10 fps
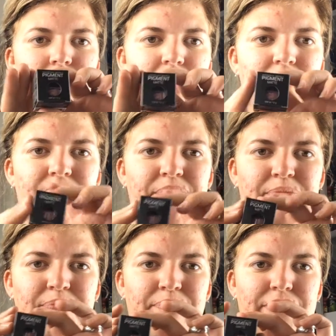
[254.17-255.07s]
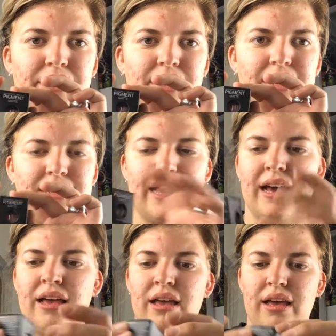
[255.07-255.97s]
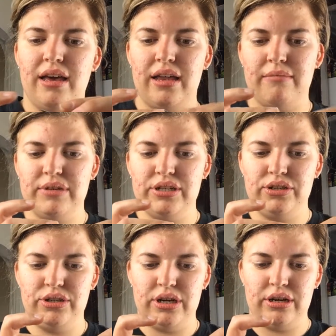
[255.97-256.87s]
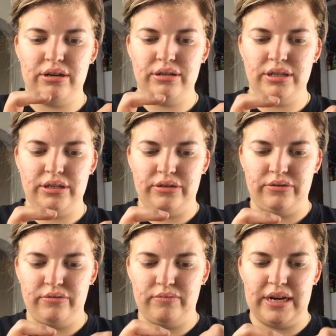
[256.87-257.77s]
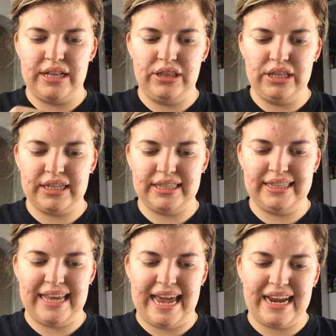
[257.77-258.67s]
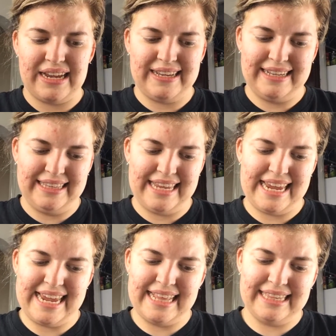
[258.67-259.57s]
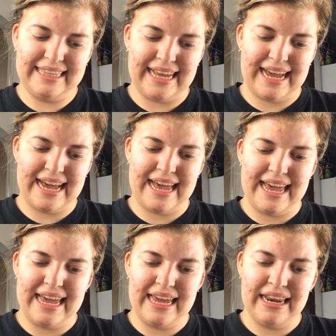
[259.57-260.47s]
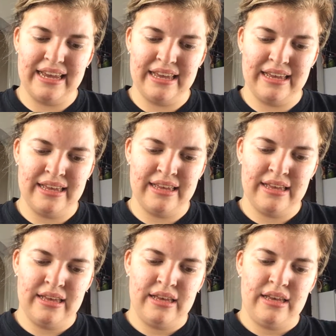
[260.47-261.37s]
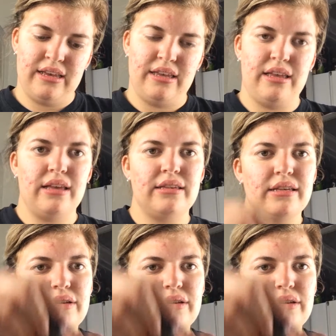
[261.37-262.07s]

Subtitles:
yeah, so there's that. And I'm going to show you what it looks like on the inside. This